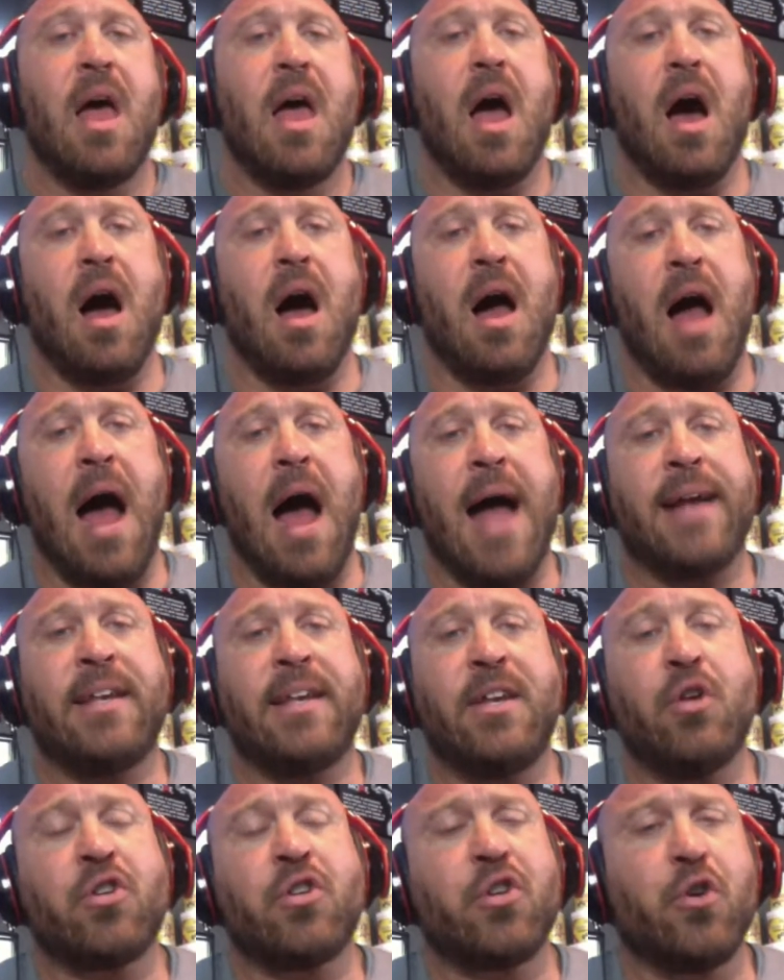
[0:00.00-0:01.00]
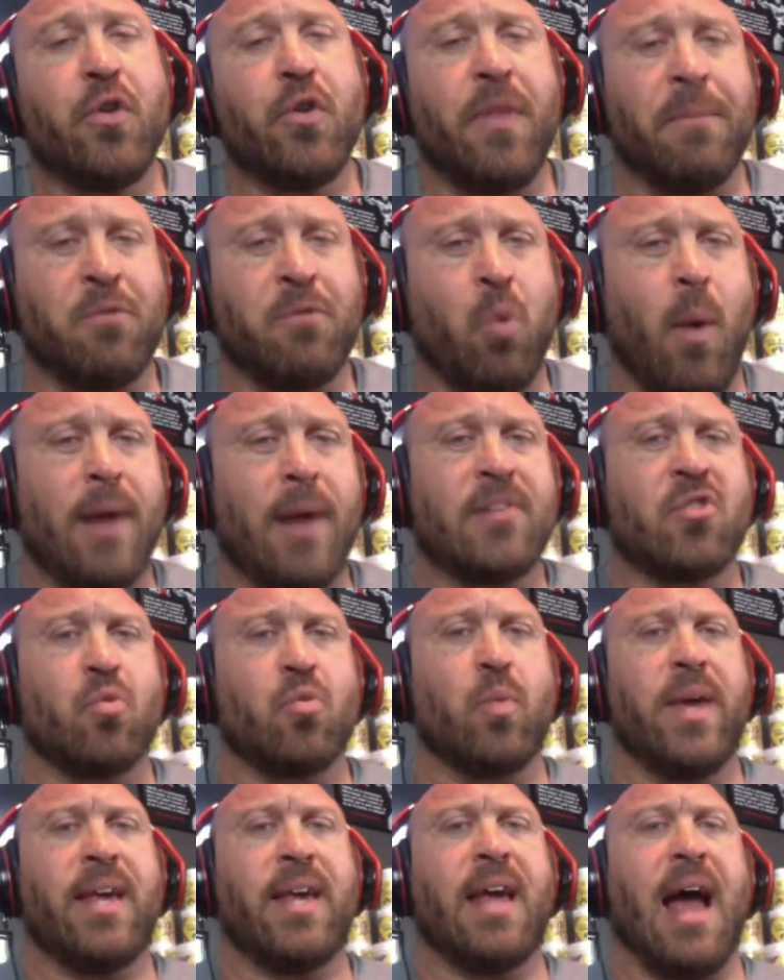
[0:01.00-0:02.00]
I used to do them twice a
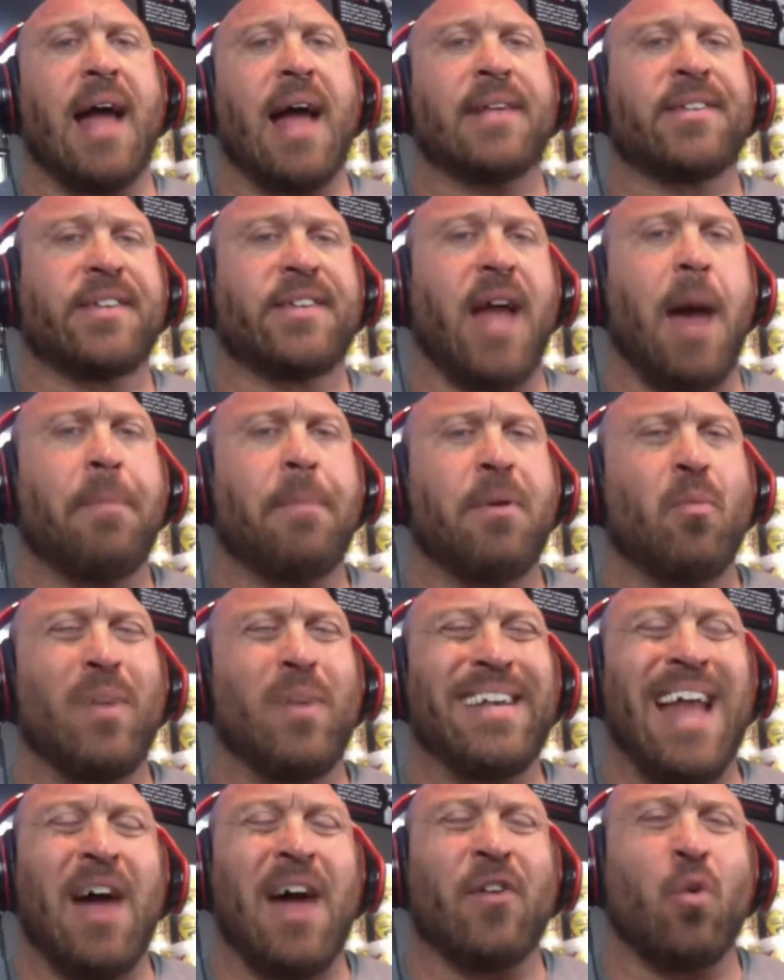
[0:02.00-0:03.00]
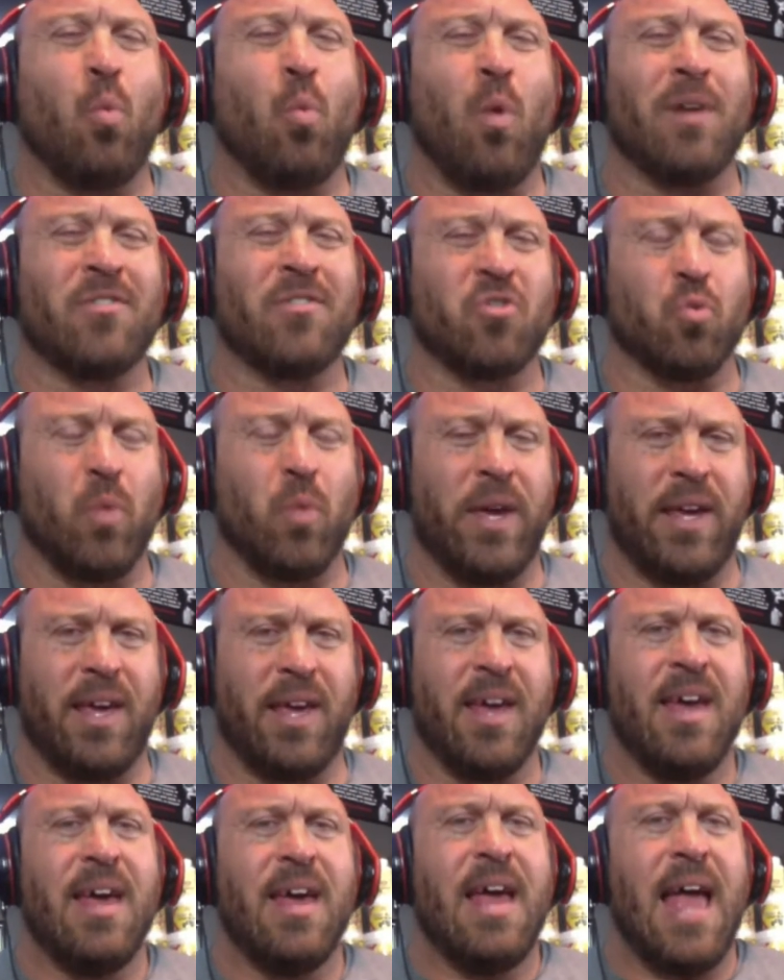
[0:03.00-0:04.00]
week. I stopped and went down to once a week,
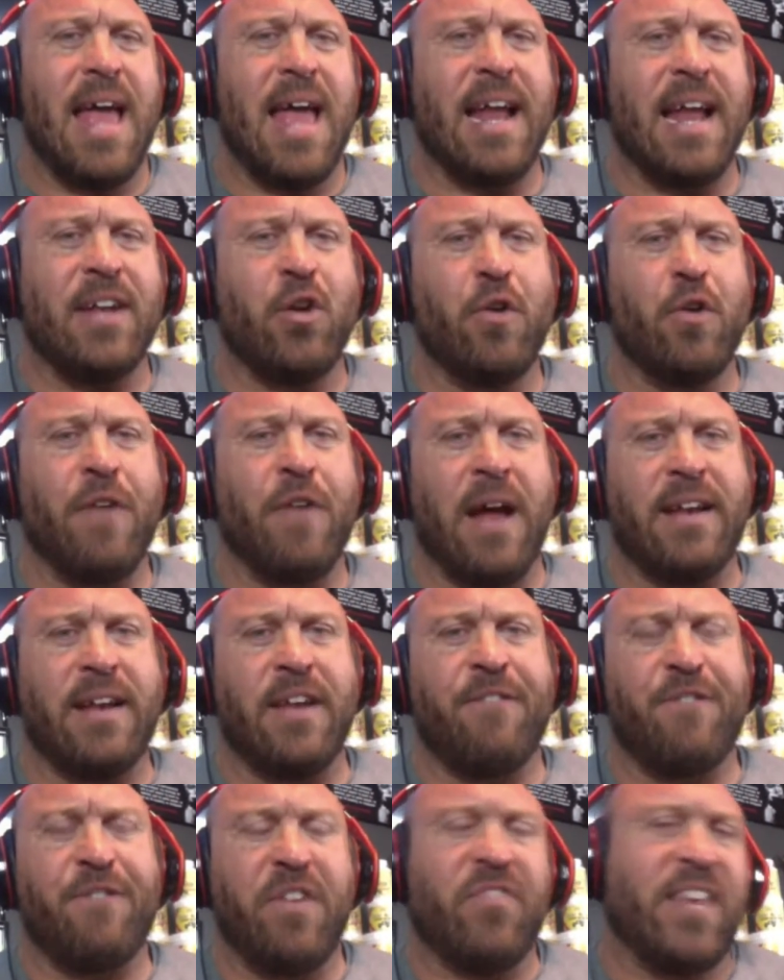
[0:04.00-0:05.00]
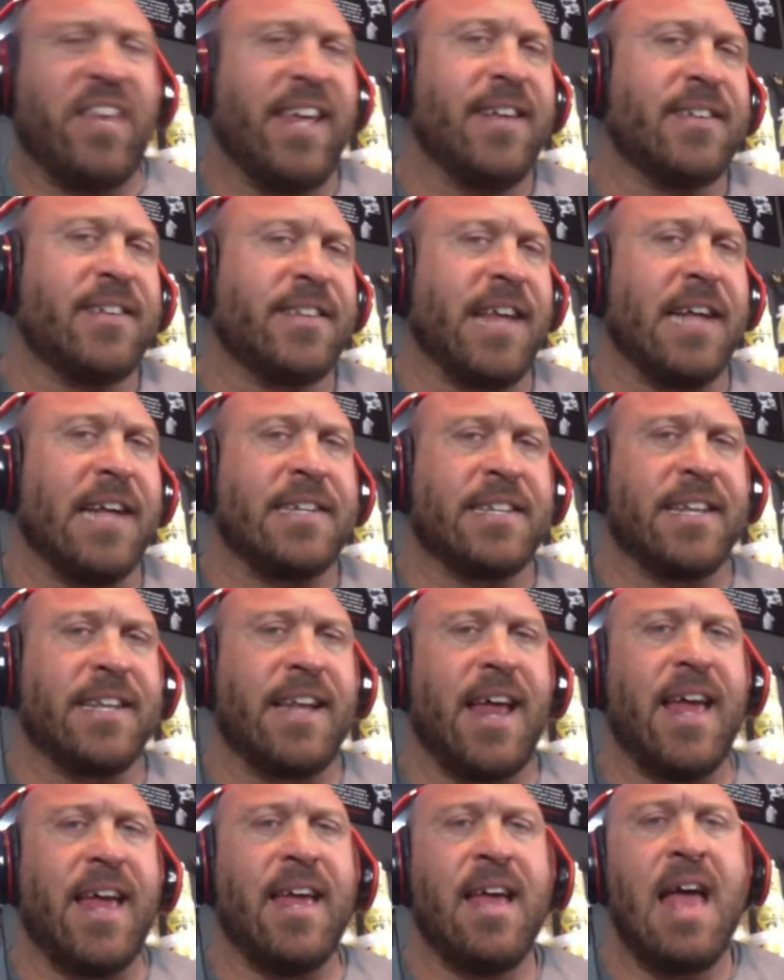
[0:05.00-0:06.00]
and I did 15 sets
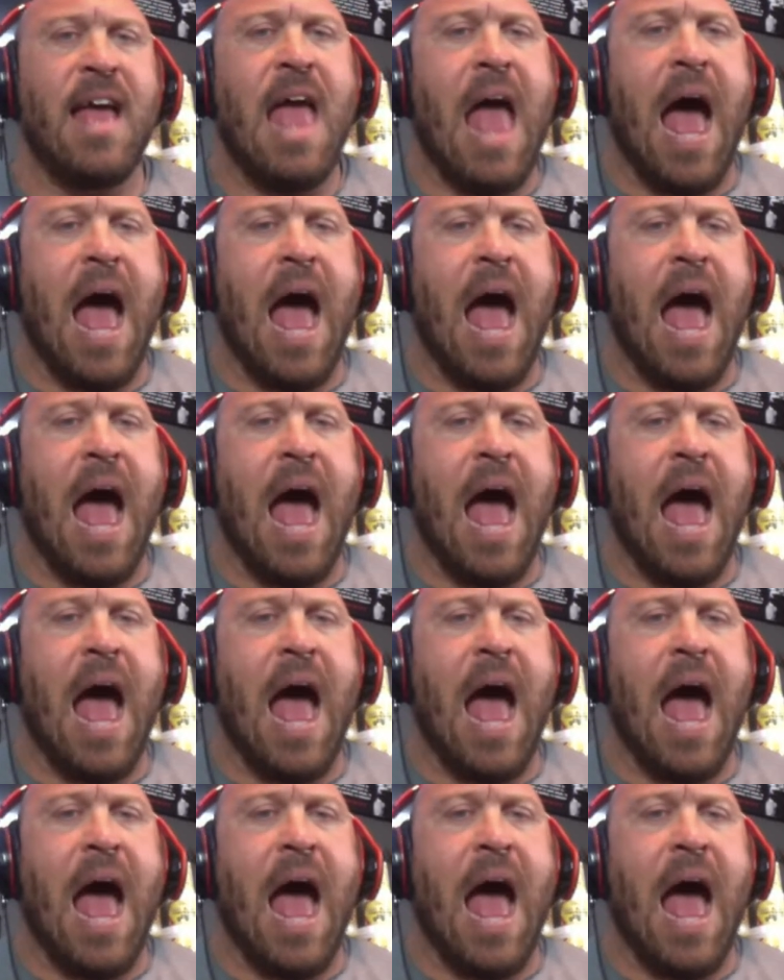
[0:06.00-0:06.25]
today.